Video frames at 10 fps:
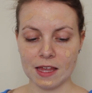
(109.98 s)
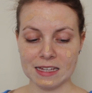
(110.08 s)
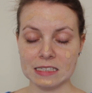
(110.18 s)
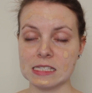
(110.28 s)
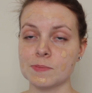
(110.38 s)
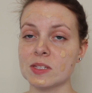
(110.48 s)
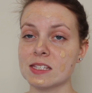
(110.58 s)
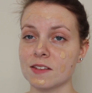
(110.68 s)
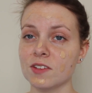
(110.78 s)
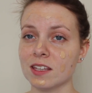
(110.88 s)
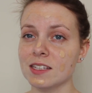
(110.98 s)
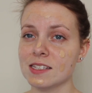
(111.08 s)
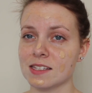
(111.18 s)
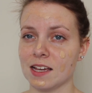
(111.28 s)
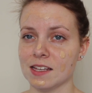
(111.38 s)
It specifically
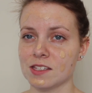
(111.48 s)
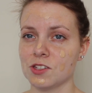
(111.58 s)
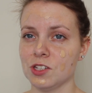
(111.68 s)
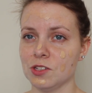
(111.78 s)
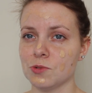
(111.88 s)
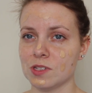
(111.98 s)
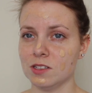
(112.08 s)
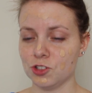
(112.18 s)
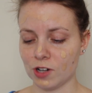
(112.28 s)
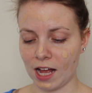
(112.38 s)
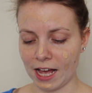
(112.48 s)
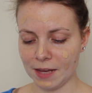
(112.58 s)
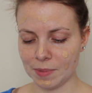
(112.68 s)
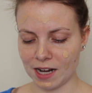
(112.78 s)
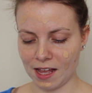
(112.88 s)
says to use it
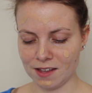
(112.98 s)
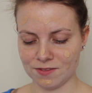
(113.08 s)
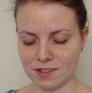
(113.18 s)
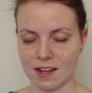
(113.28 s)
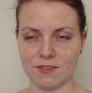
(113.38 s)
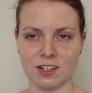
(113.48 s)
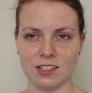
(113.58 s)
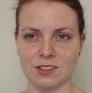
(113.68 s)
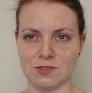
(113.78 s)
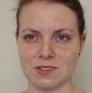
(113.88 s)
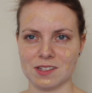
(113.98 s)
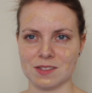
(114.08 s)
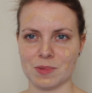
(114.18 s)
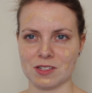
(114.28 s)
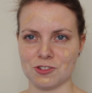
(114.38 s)
dry, but I have never used a
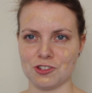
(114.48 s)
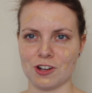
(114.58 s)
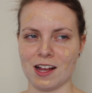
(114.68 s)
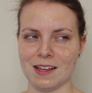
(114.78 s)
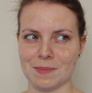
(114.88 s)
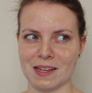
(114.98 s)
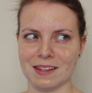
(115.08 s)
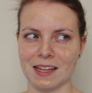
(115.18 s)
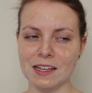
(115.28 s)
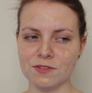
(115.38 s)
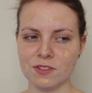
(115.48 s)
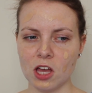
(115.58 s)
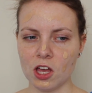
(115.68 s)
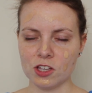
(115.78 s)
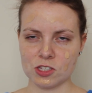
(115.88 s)
sponge dry in my life.
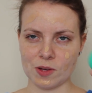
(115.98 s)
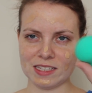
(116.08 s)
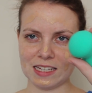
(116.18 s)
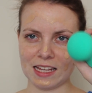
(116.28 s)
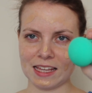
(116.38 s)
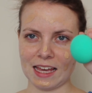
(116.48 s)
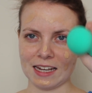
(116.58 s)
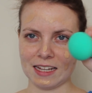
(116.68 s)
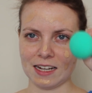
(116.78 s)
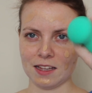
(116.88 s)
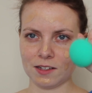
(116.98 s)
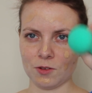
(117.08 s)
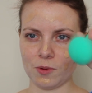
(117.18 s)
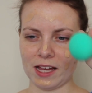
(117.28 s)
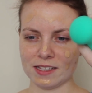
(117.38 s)
So I did get it a
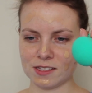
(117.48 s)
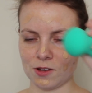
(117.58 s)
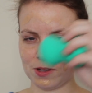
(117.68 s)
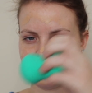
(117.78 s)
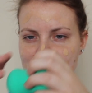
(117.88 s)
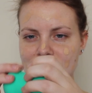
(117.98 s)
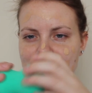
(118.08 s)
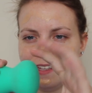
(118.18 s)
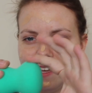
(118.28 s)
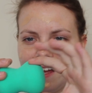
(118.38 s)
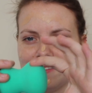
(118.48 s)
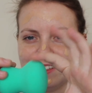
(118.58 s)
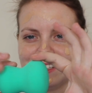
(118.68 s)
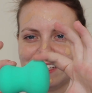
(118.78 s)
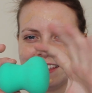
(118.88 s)
little wet, so I
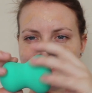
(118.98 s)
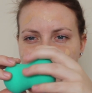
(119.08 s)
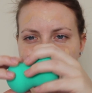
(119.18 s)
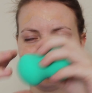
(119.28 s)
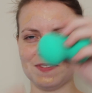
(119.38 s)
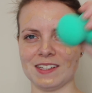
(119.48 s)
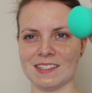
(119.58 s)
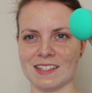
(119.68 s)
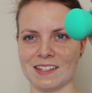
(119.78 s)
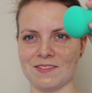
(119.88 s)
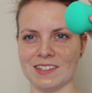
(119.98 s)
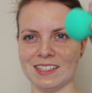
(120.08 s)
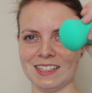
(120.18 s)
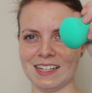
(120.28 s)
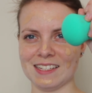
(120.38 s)
really like the shape of it. It's like
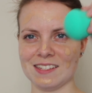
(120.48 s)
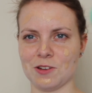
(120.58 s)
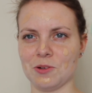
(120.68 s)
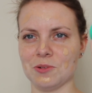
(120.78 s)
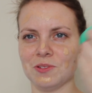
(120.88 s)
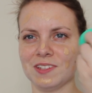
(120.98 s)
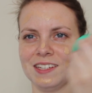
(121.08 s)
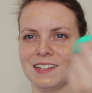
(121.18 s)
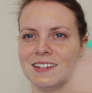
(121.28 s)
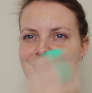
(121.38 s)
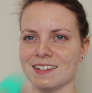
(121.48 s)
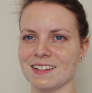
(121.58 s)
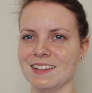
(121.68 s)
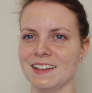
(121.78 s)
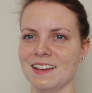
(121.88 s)
really nice to hold here, and
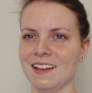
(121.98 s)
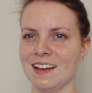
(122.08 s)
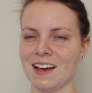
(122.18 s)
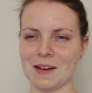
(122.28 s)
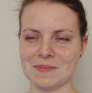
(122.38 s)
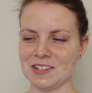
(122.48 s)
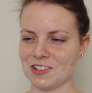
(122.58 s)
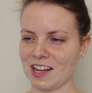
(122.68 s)
I'm gonna